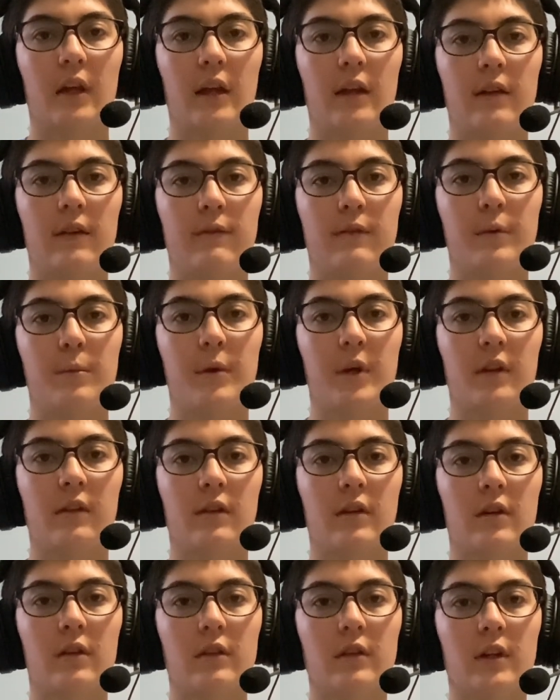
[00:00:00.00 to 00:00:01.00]
If it makes
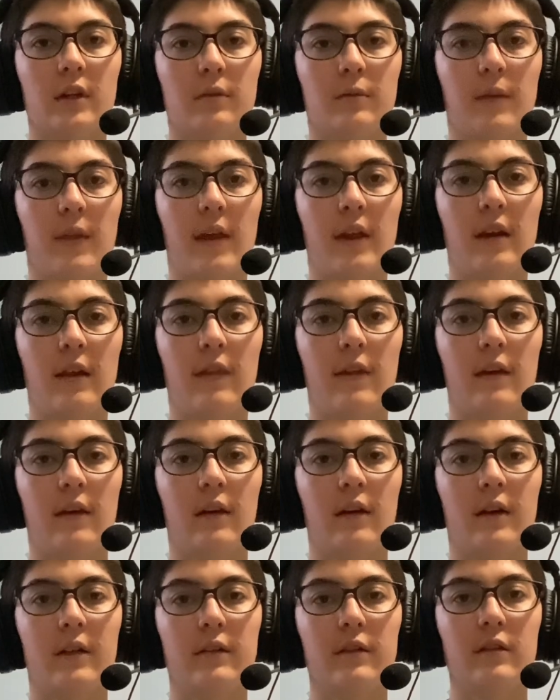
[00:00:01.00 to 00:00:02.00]
contact with anything
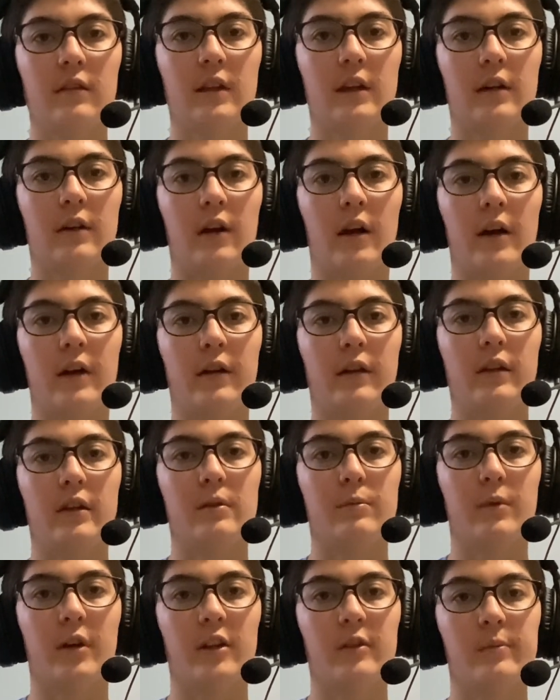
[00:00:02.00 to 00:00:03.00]
unsterile, it
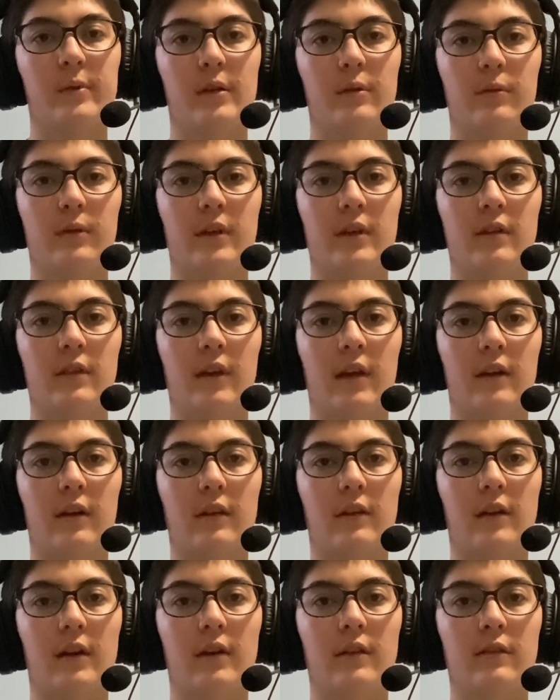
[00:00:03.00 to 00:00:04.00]
must be
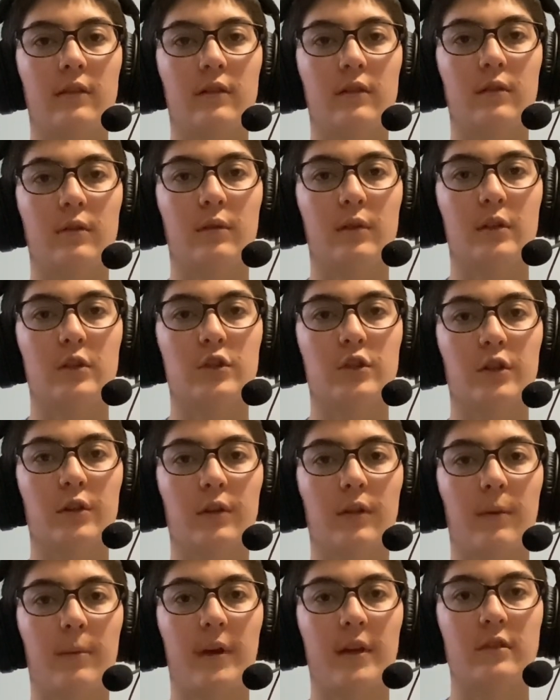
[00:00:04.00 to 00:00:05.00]
re-sanitized to ensure
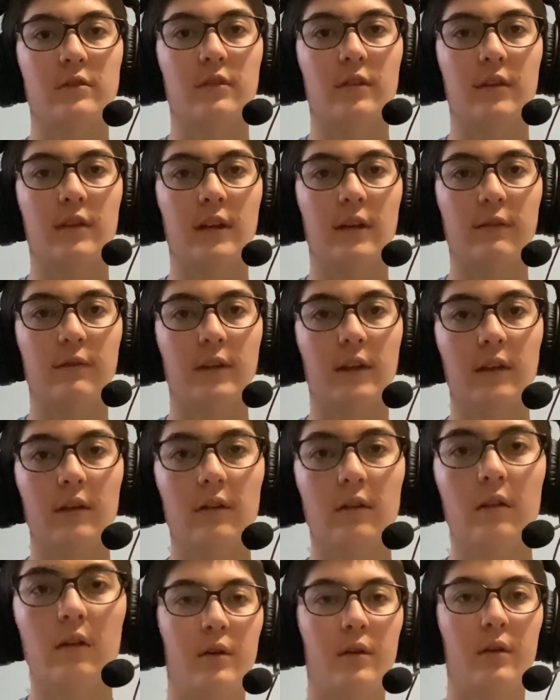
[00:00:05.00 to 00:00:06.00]
the patient's safety.
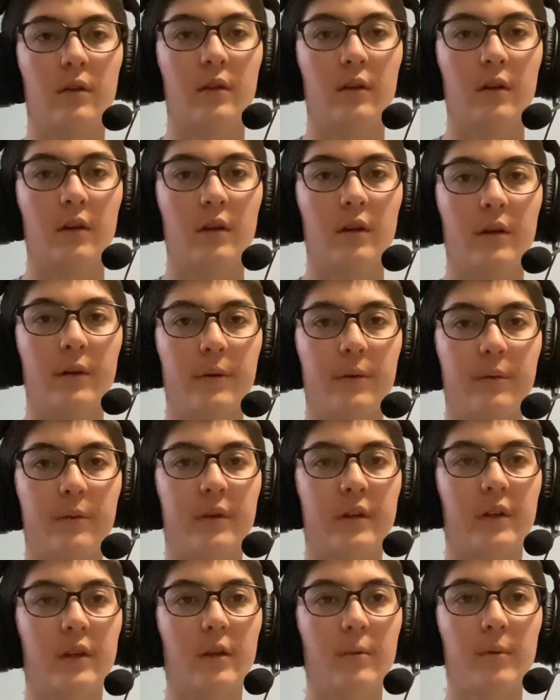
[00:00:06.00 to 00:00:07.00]

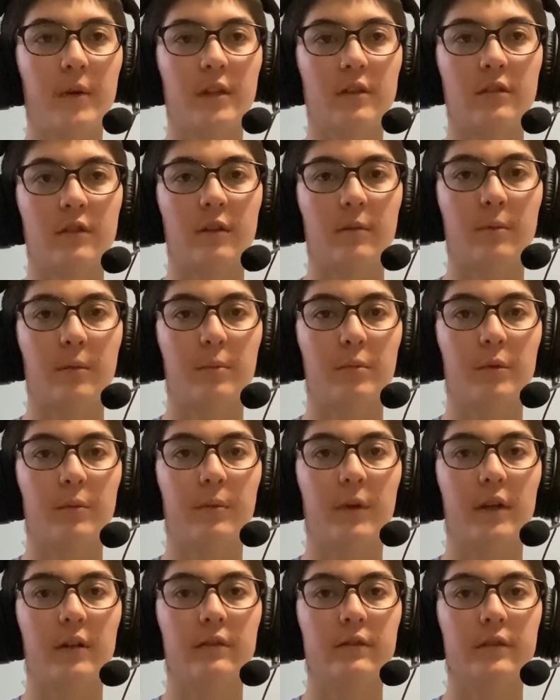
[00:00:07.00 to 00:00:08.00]
Once the patient has been
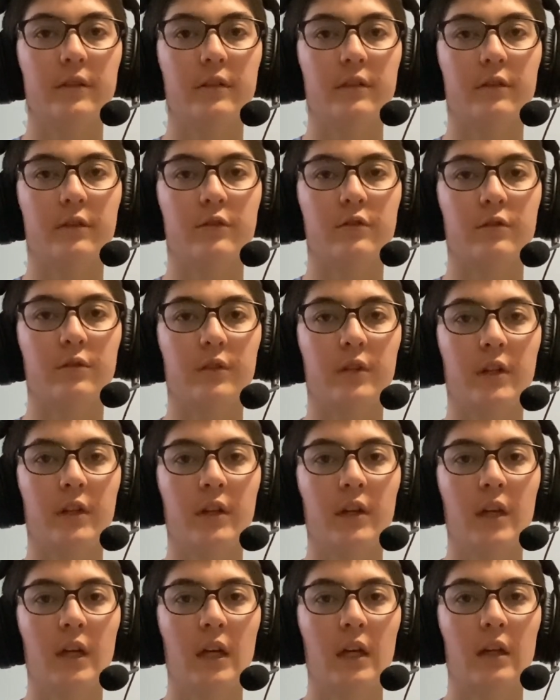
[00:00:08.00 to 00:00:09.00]
prepared for surgery,
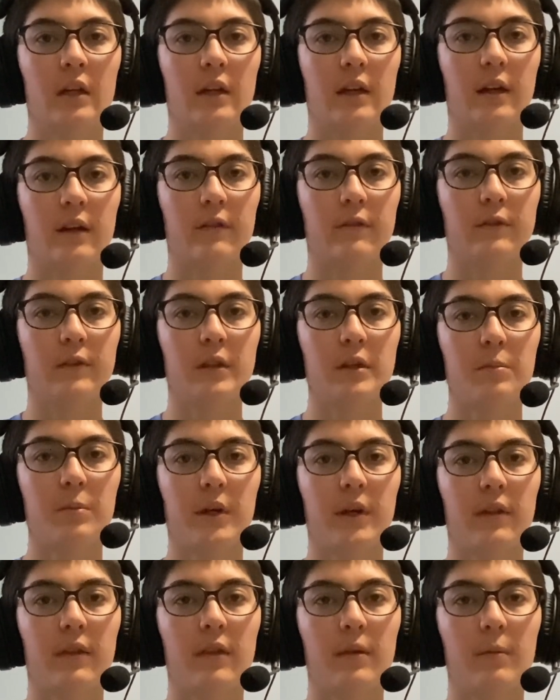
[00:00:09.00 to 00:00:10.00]
carefully
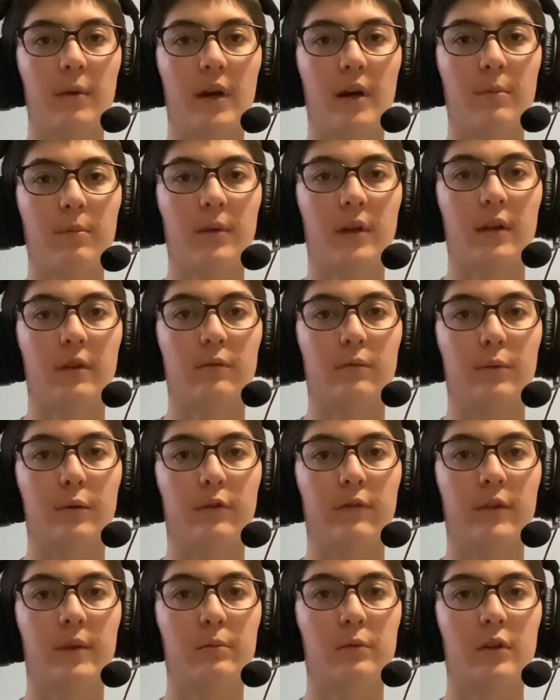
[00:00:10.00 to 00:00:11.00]
pick them up and
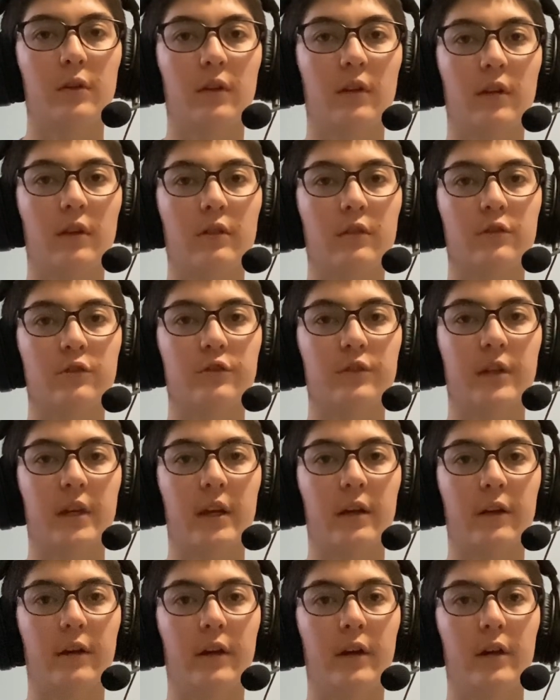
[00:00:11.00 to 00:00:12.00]
move them to the surgery
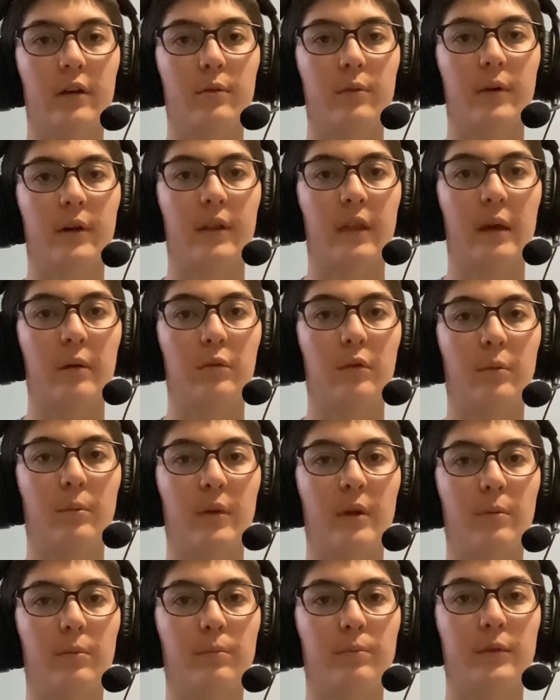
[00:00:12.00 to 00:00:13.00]
area where they will
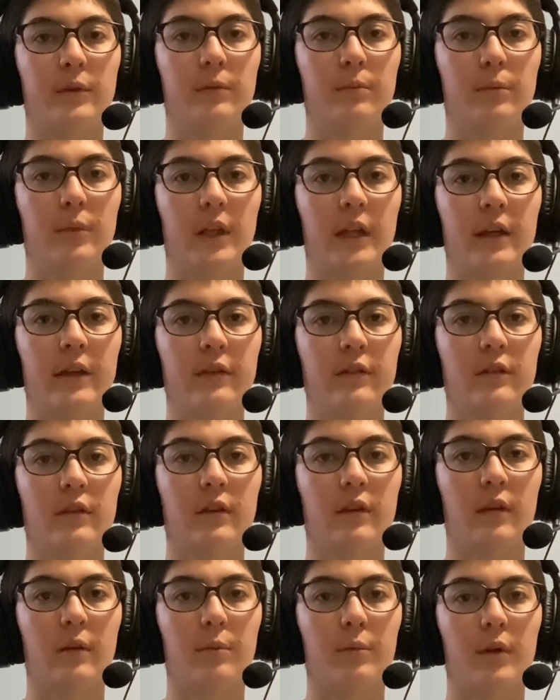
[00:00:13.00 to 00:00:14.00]
be placed in
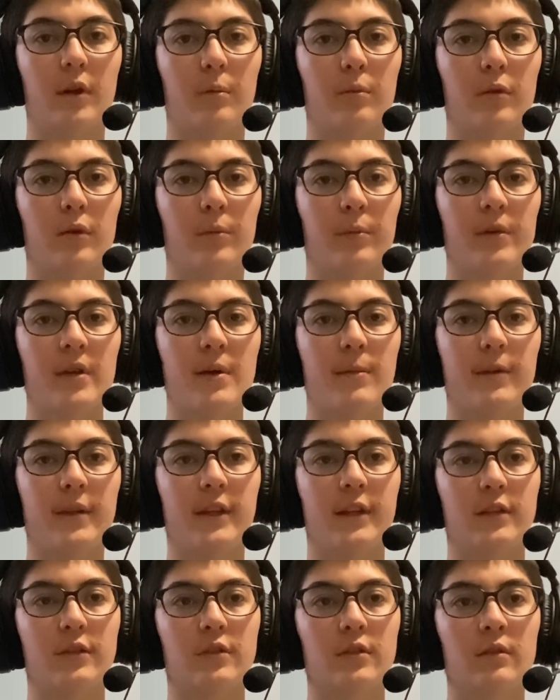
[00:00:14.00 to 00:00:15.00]
the appropriate
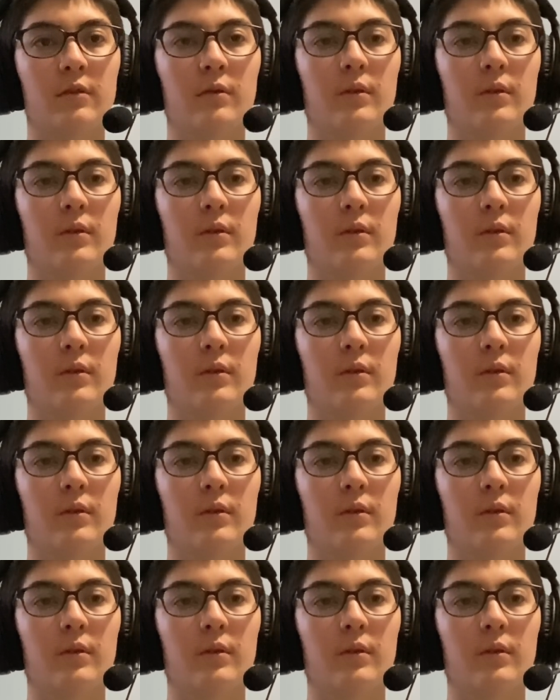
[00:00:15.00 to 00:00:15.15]
position.